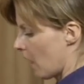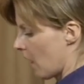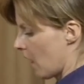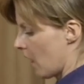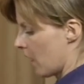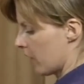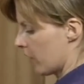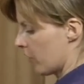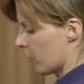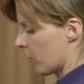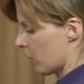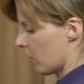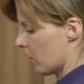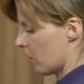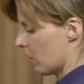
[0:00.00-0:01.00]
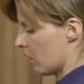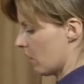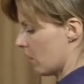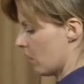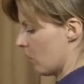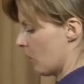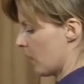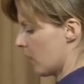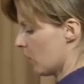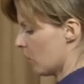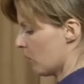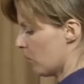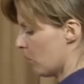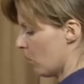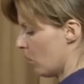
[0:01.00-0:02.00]
And when you're
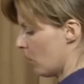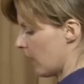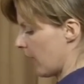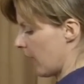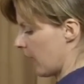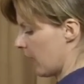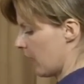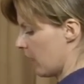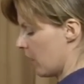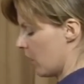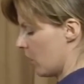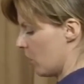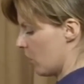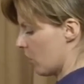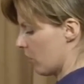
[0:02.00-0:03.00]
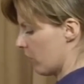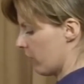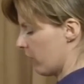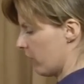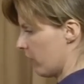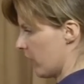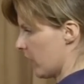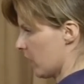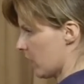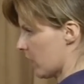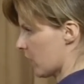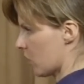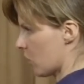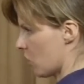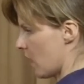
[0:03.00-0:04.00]
pulling, you can feel the
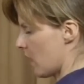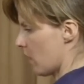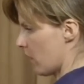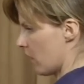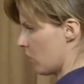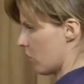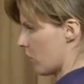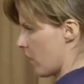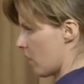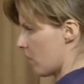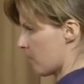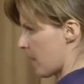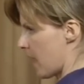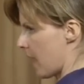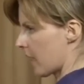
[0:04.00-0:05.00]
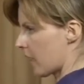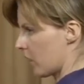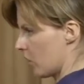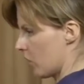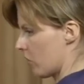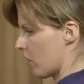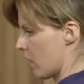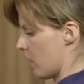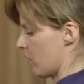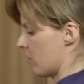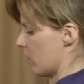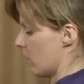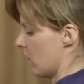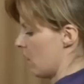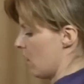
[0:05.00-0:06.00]
strength in your own back and your
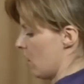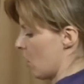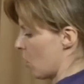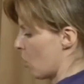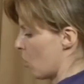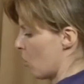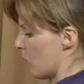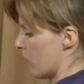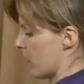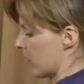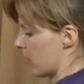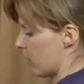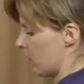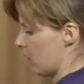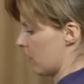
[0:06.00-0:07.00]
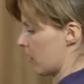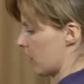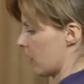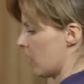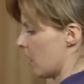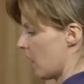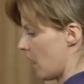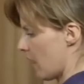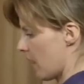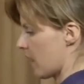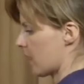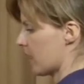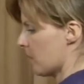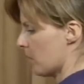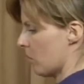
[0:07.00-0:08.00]
own core muscles, and
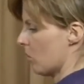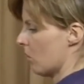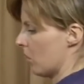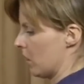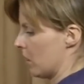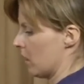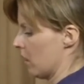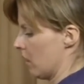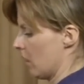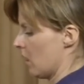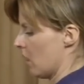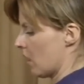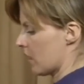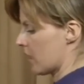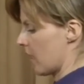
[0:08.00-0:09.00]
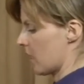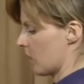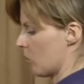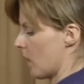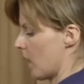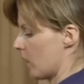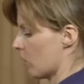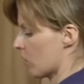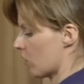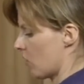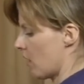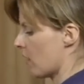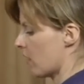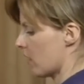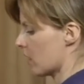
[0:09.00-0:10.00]
that's important. That's where your
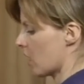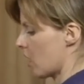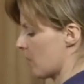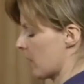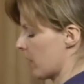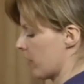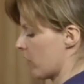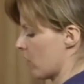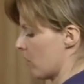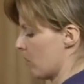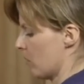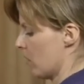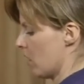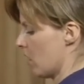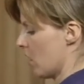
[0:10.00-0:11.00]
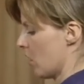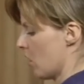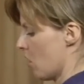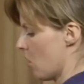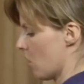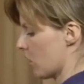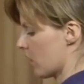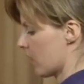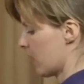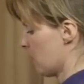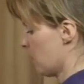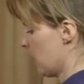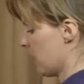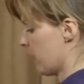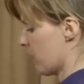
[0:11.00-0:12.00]
strength is coming from, not
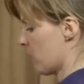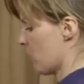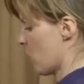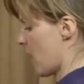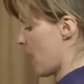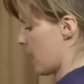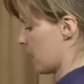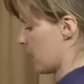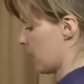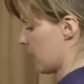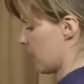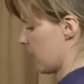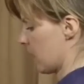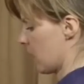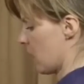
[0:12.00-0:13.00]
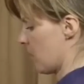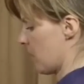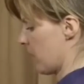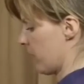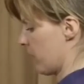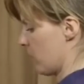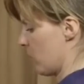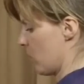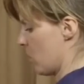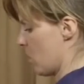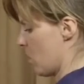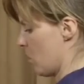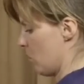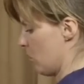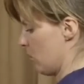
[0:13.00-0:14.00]
simply from your hands, it's coming from your
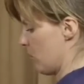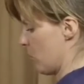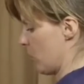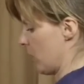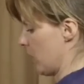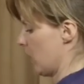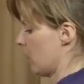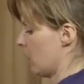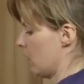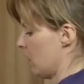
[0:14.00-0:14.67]
whole body.